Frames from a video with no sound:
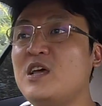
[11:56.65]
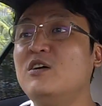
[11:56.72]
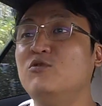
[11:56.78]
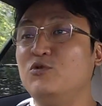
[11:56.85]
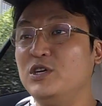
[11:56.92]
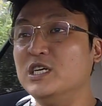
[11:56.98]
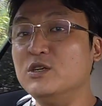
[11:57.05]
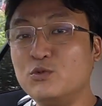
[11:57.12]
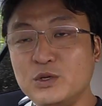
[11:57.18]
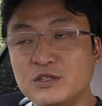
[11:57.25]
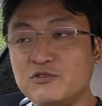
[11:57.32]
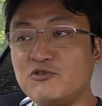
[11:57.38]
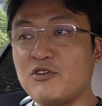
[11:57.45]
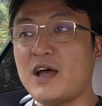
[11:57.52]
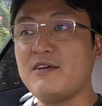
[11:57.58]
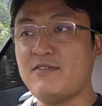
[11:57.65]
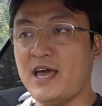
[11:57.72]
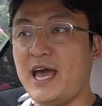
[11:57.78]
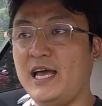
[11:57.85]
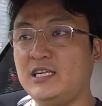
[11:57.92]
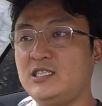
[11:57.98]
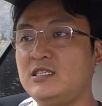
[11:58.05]
rear wheel drive
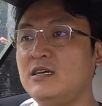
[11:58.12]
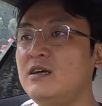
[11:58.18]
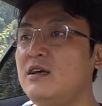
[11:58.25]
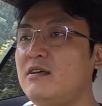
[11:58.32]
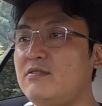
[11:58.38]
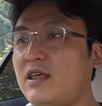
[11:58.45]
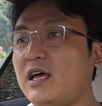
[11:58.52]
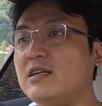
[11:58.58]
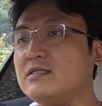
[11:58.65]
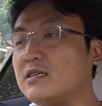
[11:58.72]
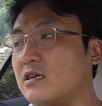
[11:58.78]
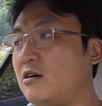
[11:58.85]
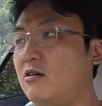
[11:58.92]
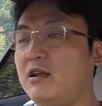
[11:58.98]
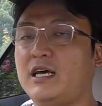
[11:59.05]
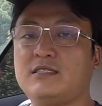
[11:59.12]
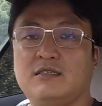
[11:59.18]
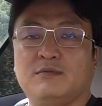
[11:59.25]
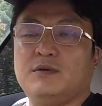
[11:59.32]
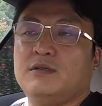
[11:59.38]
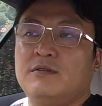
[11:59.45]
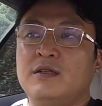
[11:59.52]
hatch, that is a
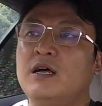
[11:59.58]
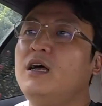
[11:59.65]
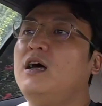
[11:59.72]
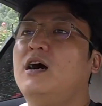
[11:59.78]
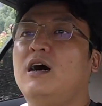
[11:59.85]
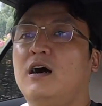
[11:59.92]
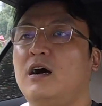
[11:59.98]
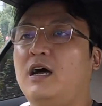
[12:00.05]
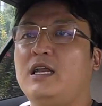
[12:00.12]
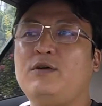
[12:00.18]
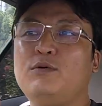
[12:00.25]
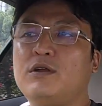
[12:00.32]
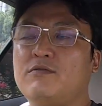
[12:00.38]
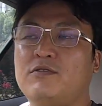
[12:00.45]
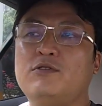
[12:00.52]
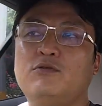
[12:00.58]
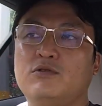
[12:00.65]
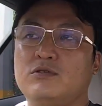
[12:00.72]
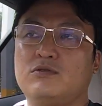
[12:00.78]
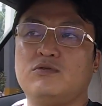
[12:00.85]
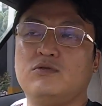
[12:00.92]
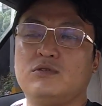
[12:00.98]
collectible. Any one of you
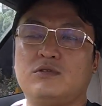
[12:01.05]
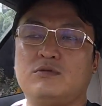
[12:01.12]
who's